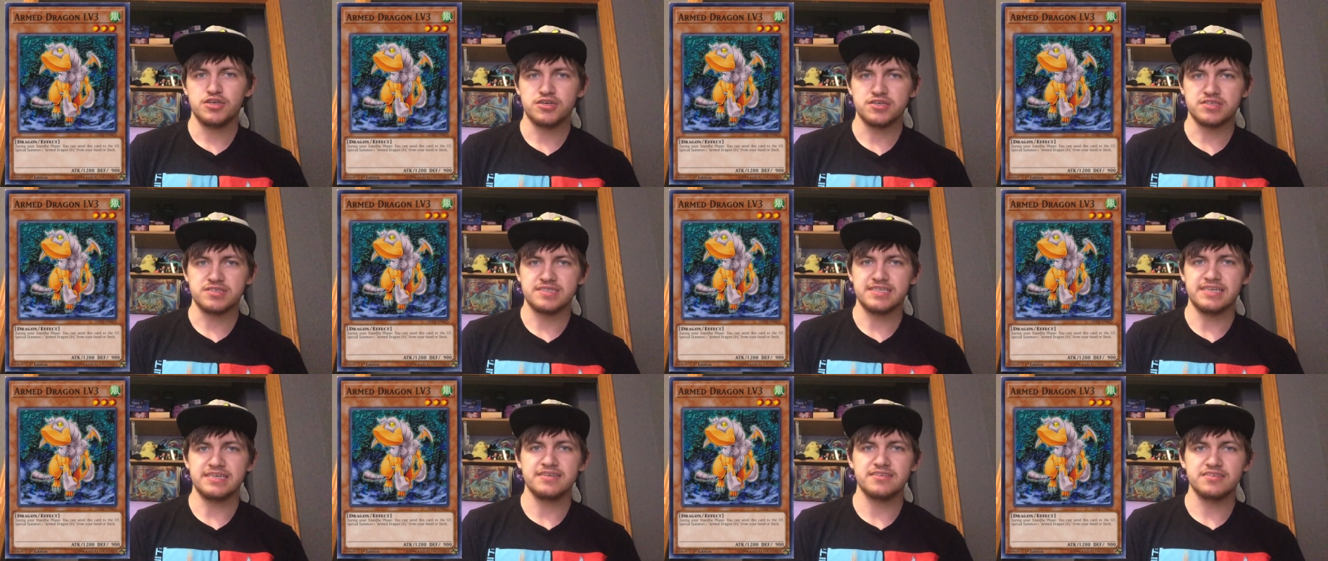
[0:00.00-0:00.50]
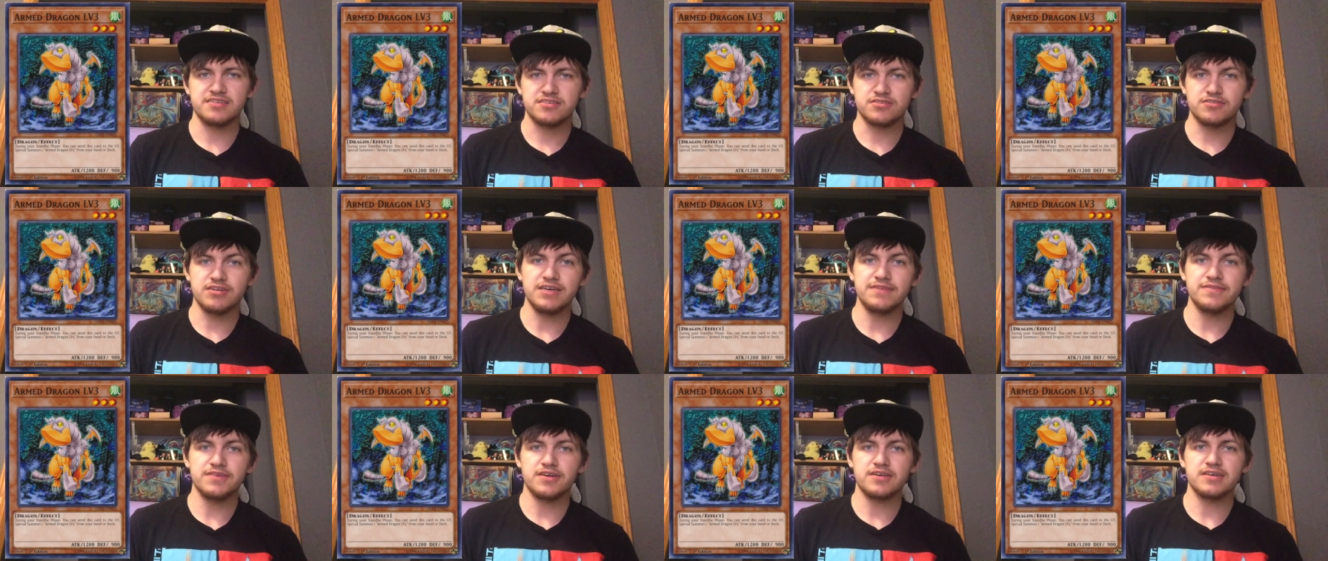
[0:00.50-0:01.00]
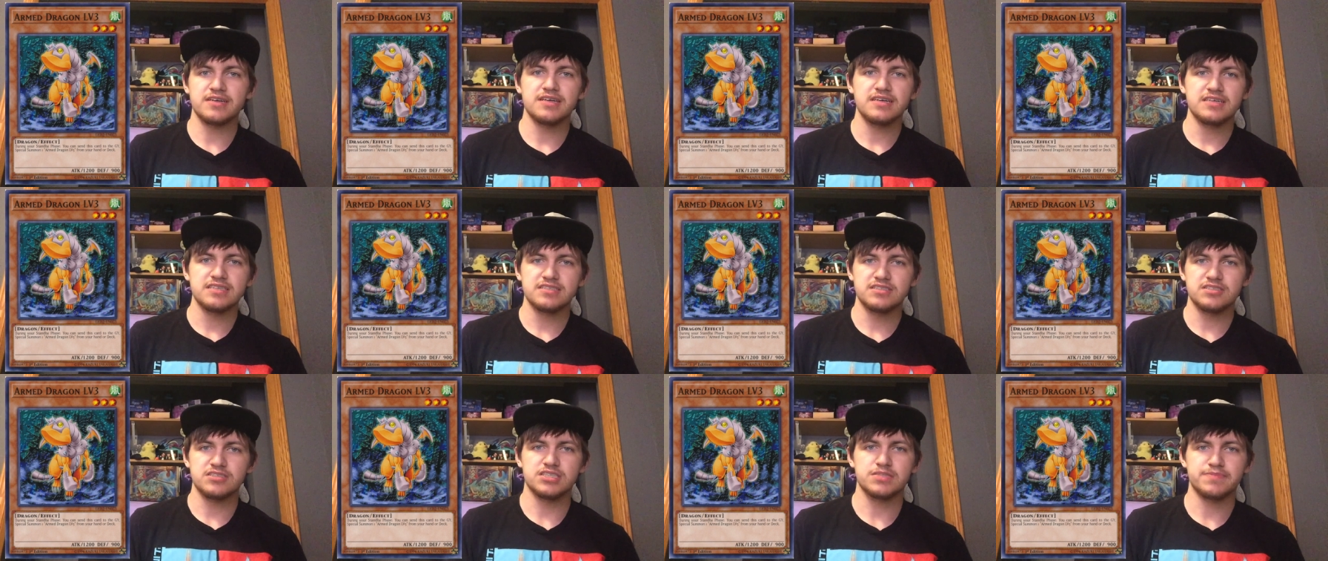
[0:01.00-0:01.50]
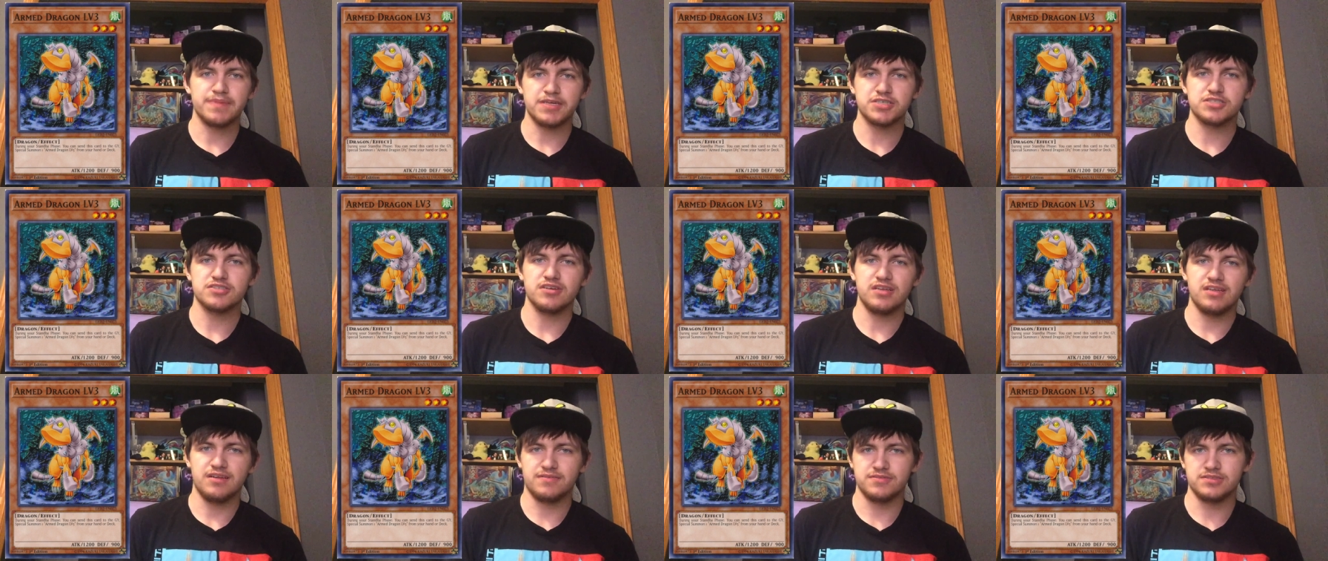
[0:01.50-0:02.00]
you can send it to the graveyard to
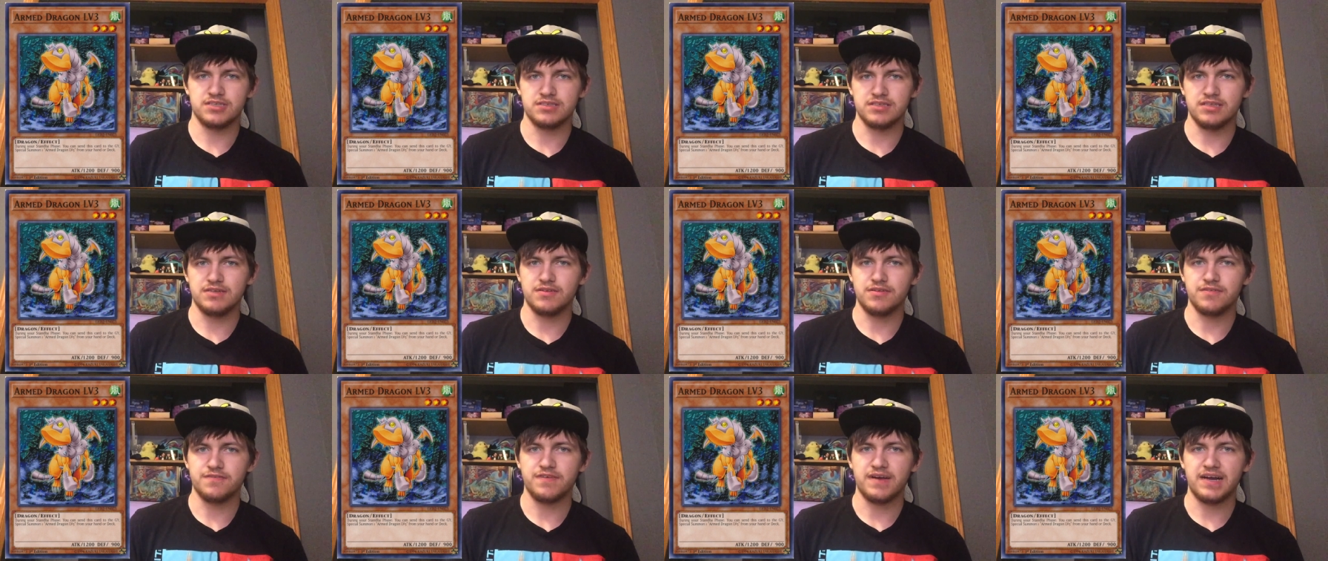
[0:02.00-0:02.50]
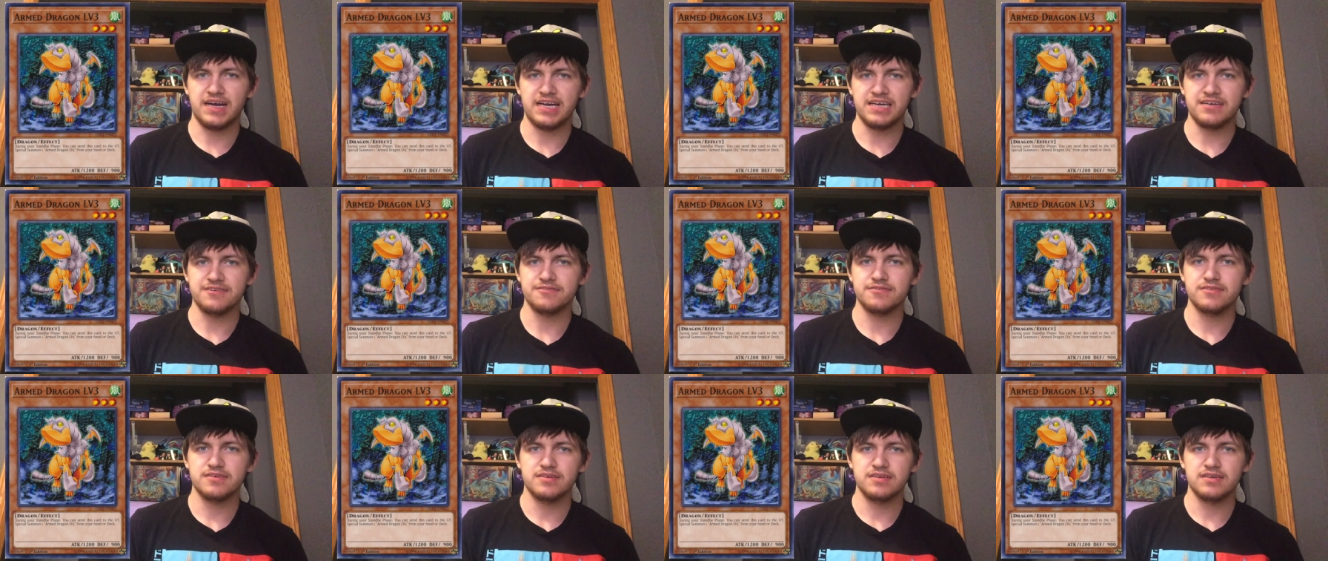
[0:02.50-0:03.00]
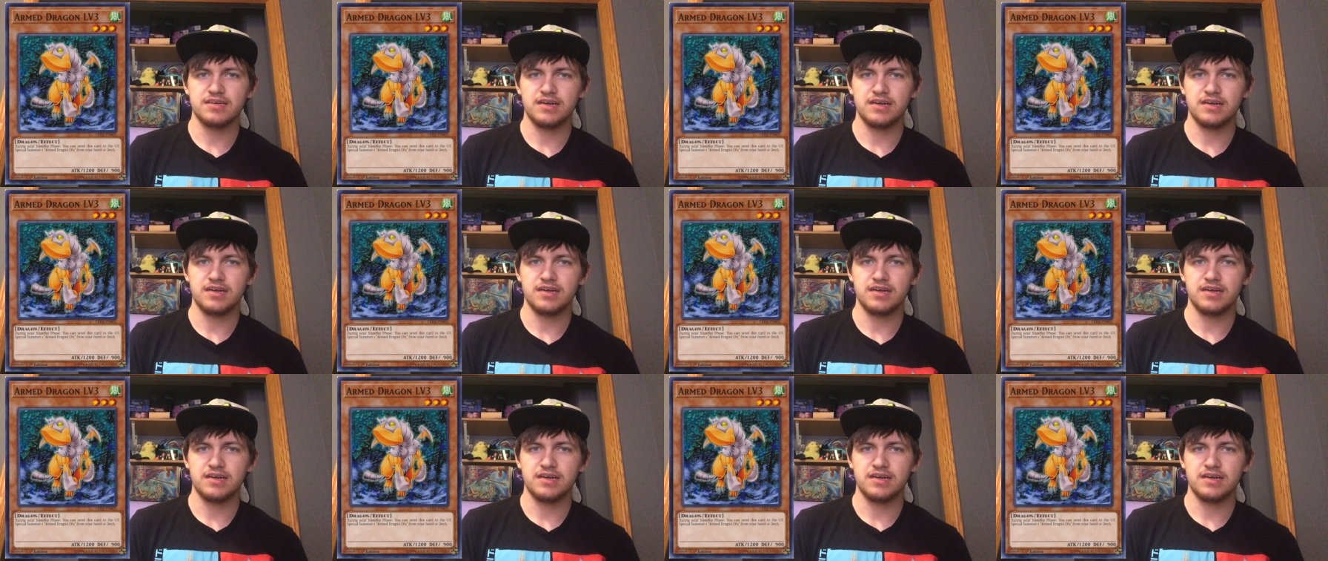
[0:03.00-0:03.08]
special Armed Dragon level 5